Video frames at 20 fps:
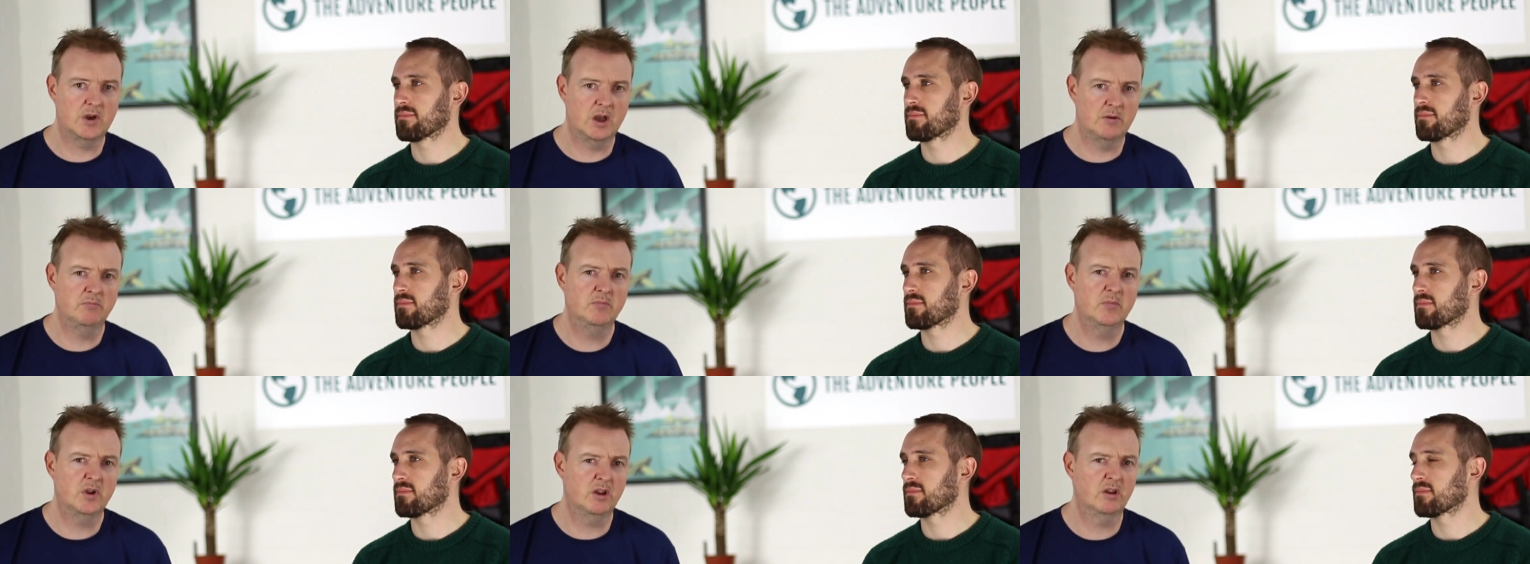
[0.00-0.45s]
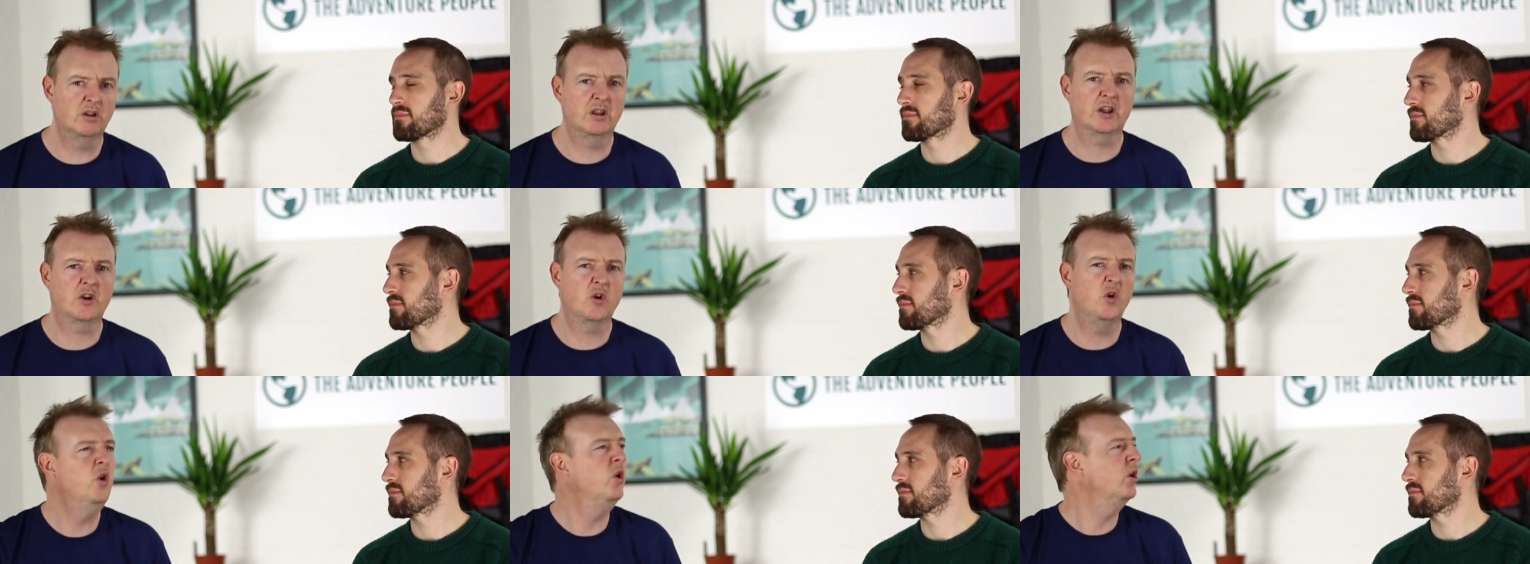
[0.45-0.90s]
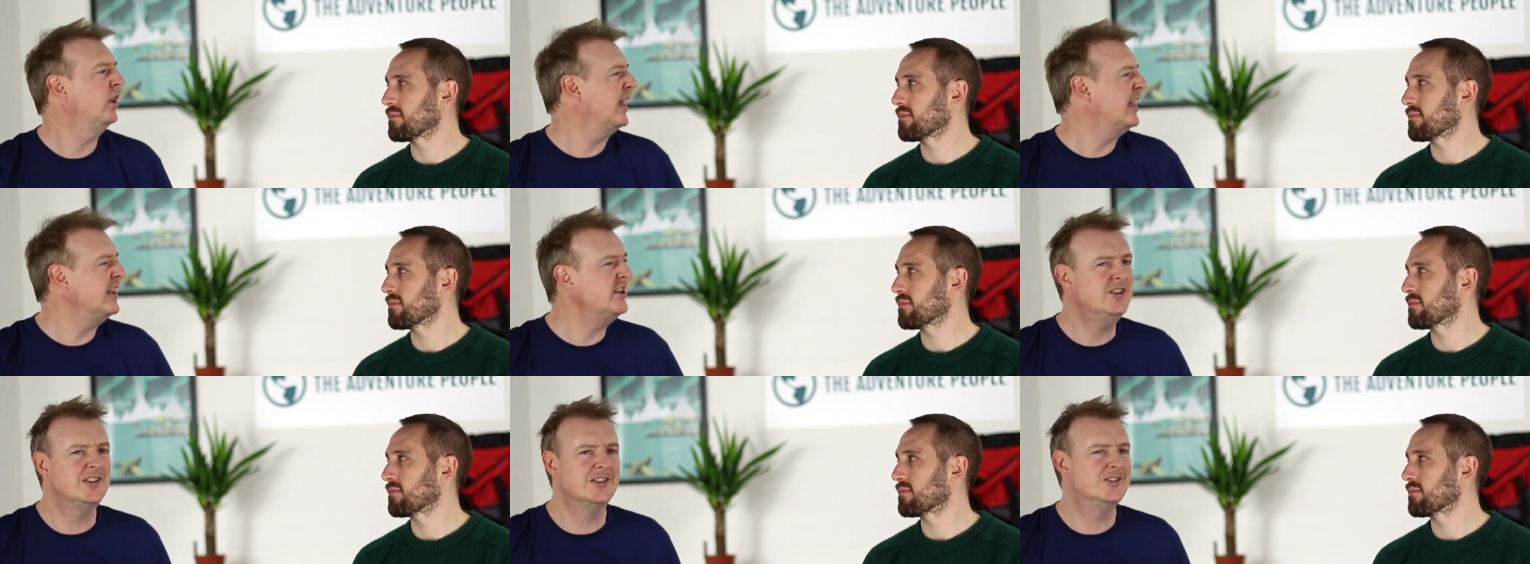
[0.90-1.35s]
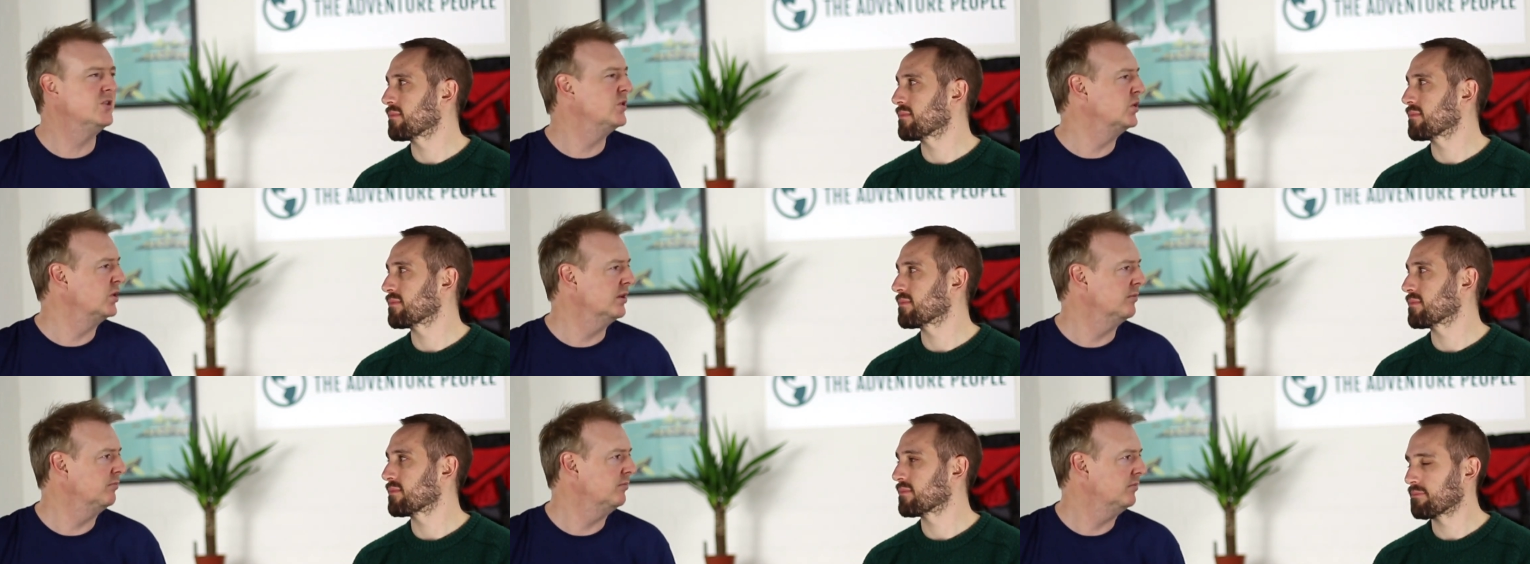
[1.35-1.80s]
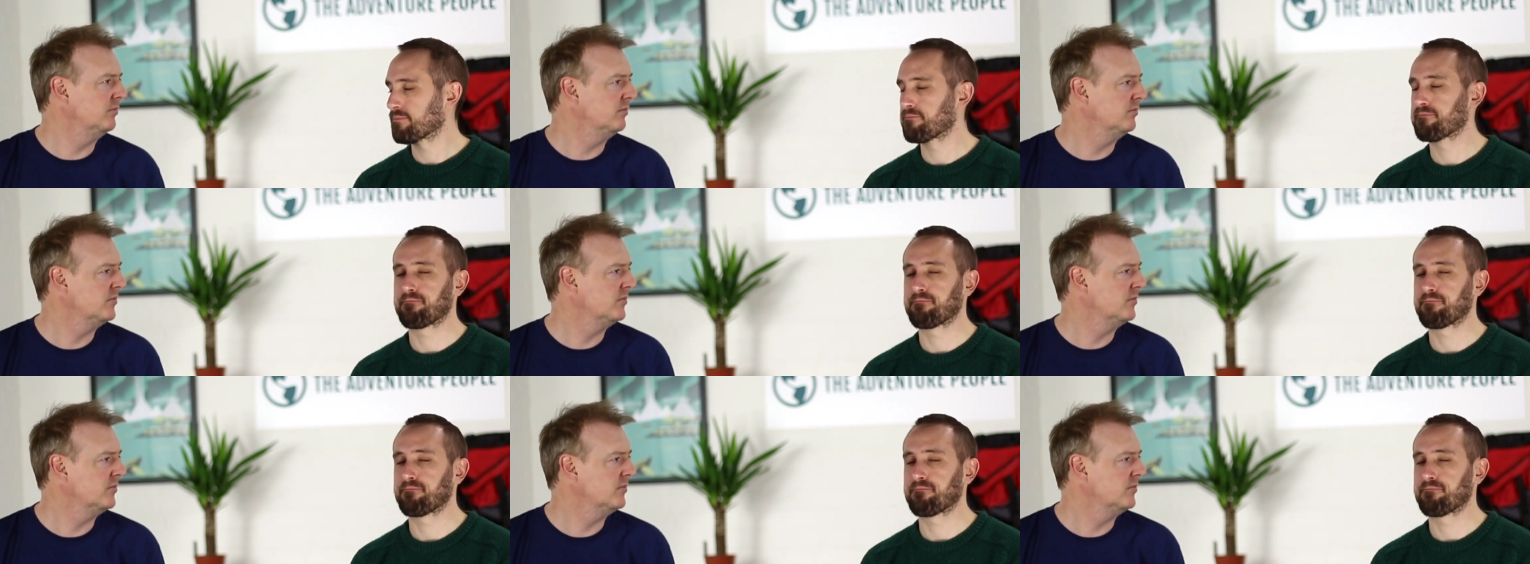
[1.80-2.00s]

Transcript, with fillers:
Speaker 1: and like all ages do them,